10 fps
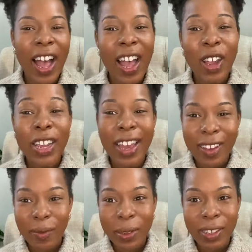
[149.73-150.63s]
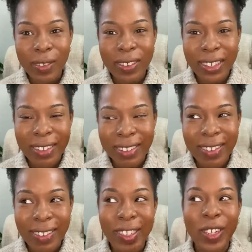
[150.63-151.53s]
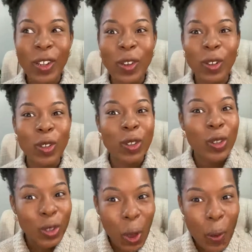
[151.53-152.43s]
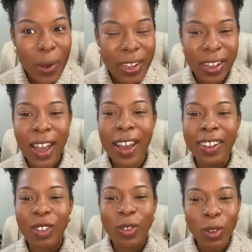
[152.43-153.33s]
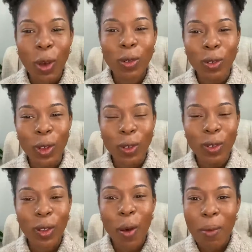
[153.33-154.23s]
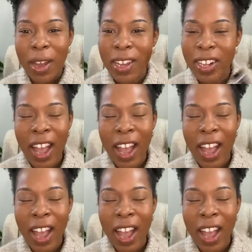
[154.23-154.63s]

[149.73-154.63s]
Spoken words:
I have been using this concealer so much, guys, so much.